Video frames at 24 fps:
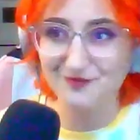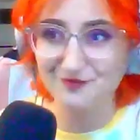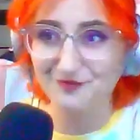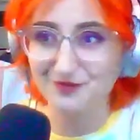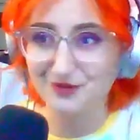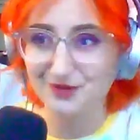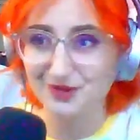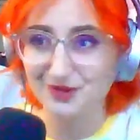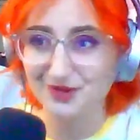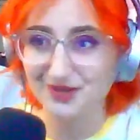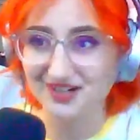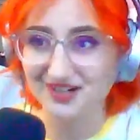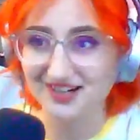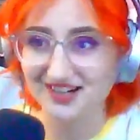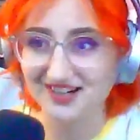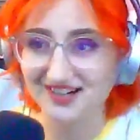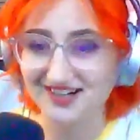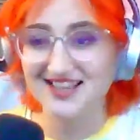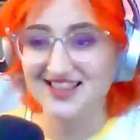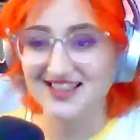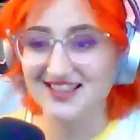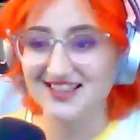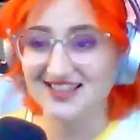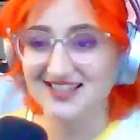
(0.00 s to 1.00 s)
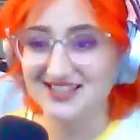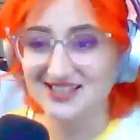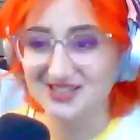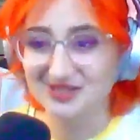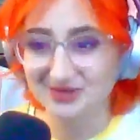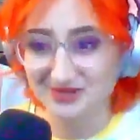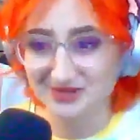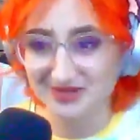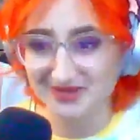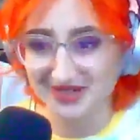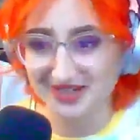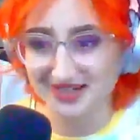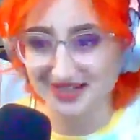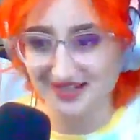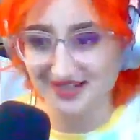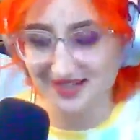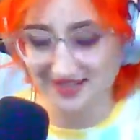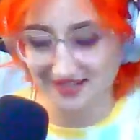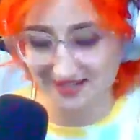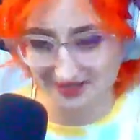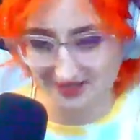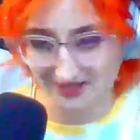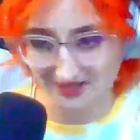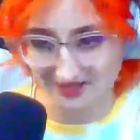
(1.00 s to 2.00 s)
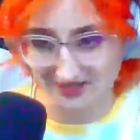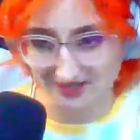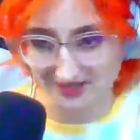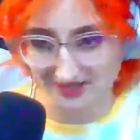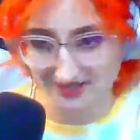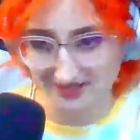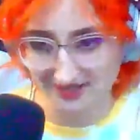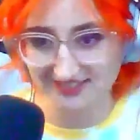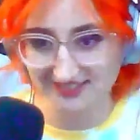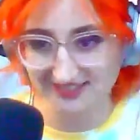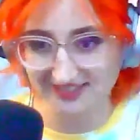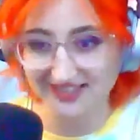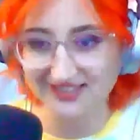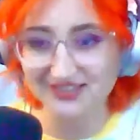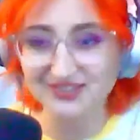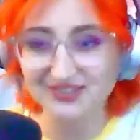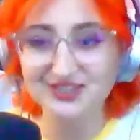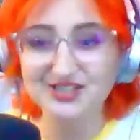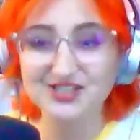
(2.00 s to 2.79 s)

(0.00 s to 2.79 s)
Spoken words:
For this one right here, it looks